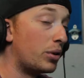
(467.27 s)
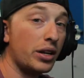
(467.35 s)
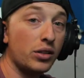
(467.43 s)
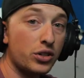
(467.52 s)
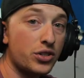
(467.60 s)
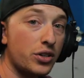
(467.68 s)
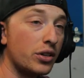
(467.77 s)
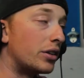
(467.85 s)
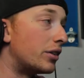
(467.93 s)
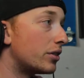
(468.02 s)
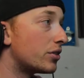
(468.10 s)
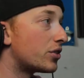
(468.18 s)
but it looks
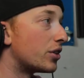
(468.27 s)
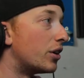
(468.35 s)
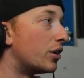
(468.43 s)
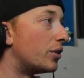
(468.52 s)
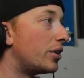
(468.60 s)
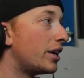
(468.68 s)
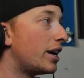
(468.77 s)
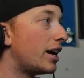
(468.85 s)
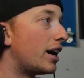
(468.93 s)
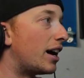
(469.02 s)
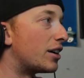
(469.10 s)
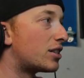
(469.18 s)
good. So
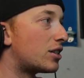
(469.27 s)
I